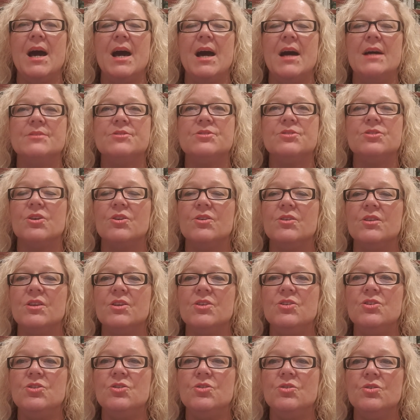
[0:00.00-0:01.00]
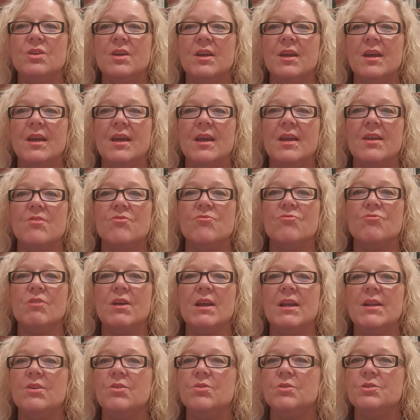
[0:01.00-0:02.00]
so that you can
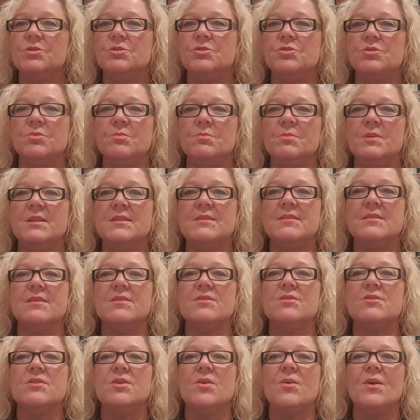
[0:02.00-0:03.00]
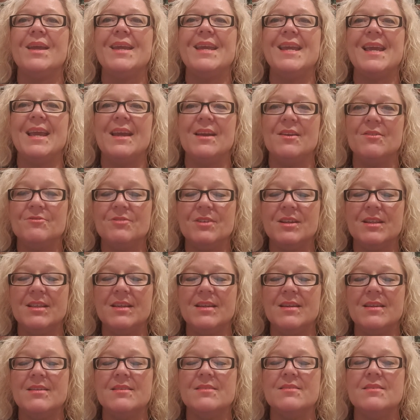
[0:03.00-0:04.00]
relaunch your business knowing
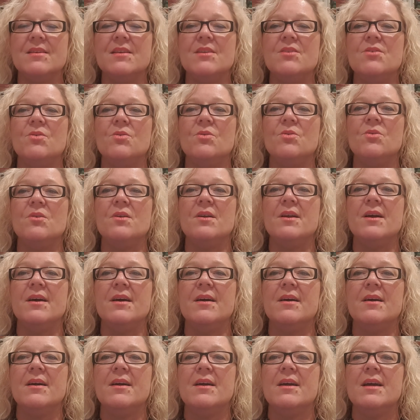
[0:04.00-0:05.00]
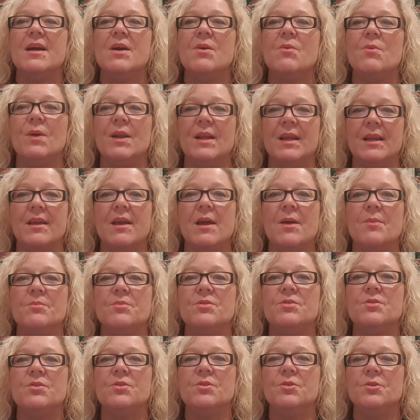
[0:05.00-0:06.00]
everything is in order when it
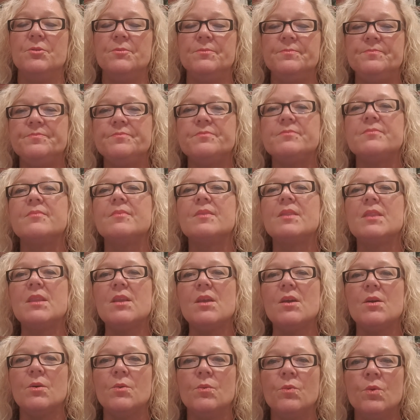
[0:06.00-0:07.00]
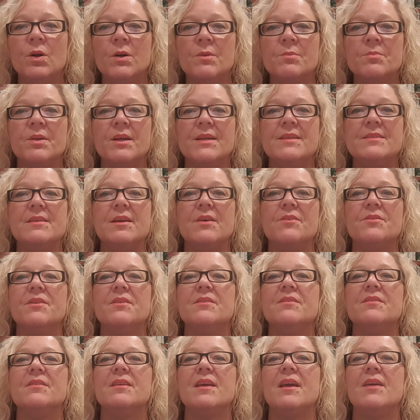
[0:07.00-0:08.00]
comes to workplace health
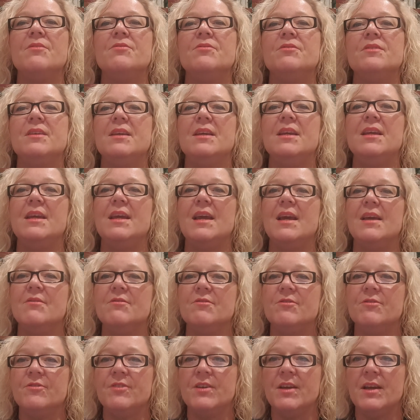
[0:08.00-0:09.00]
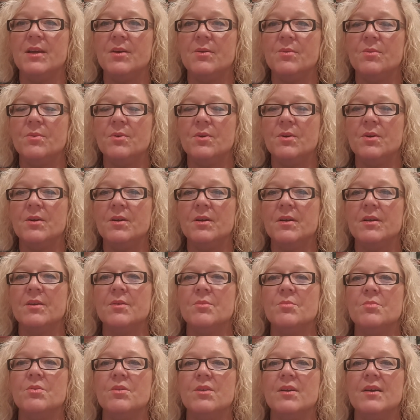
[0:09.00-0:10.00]
and safety and fair work
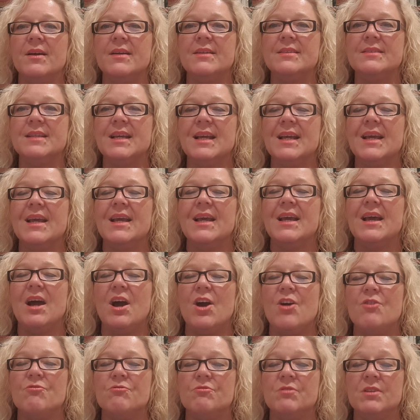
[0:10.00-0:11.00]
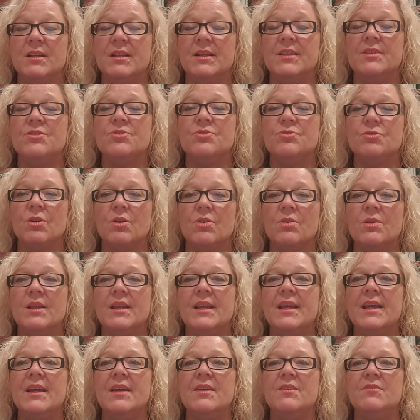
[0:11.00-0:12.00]
compliance. I really
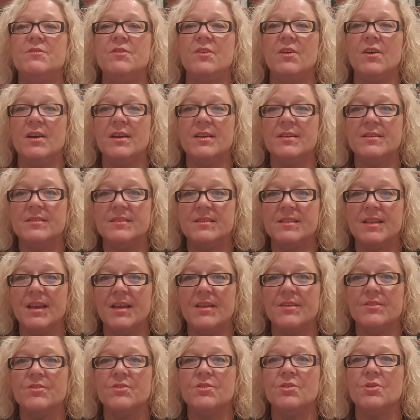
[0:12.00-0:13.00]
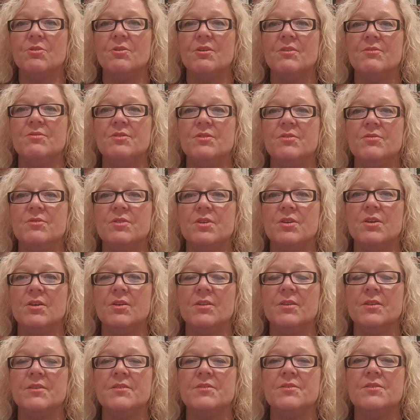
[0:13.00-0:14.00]
strongly advise that. So if you've
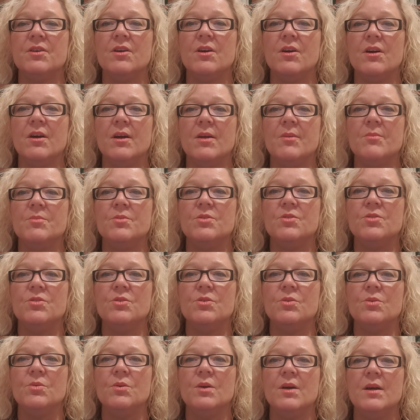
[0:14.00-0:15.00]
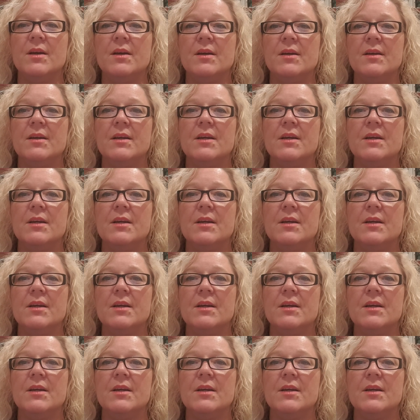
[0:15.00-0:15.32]
got the time to